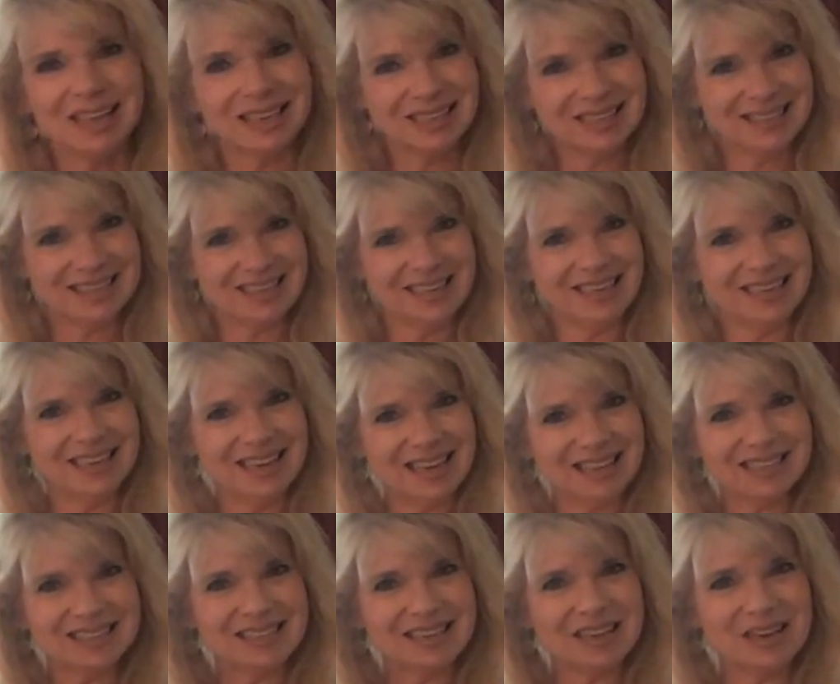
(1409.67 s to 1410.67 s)
See you
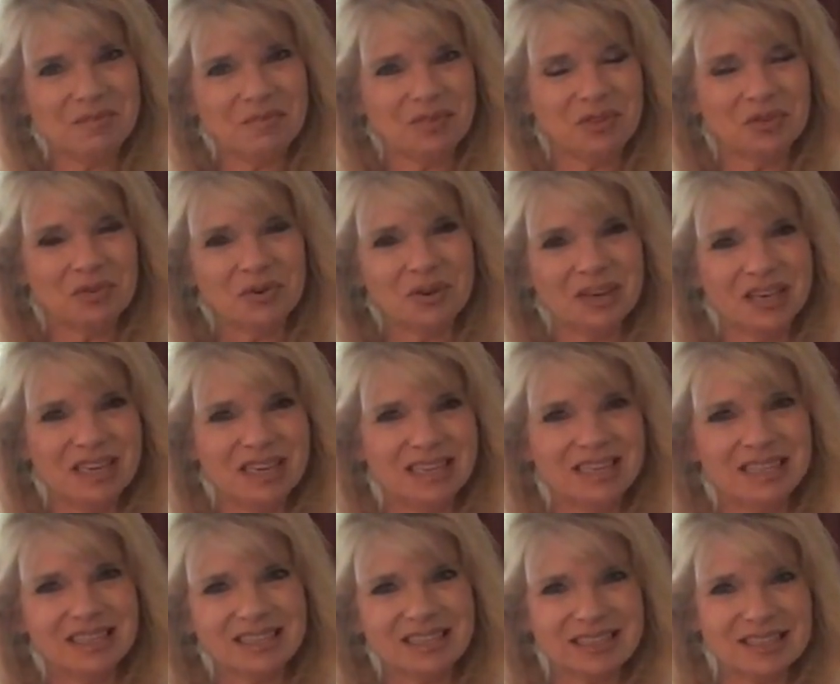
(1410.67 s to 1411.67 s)
next time,
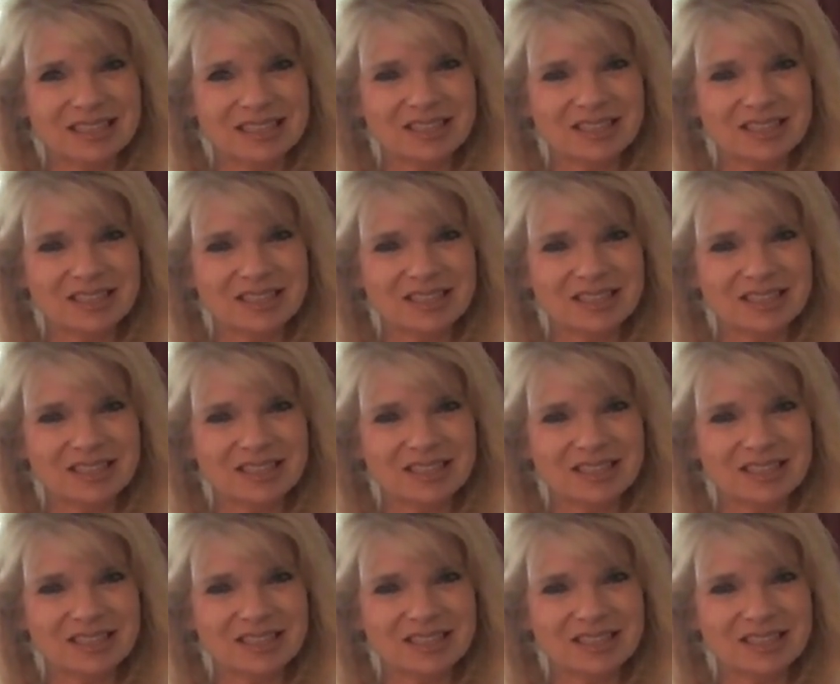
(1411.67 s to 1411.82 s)
threes.